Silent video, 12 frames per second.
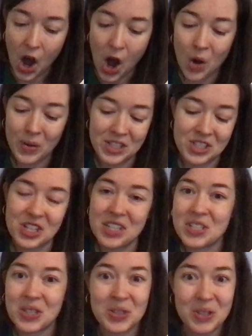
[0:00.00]
Oh, it's
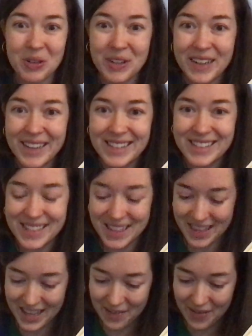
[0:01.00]
just glorious to
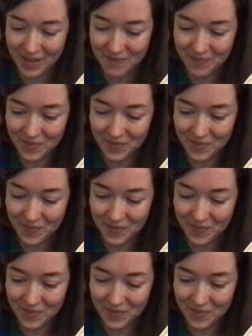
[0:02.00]
think of it.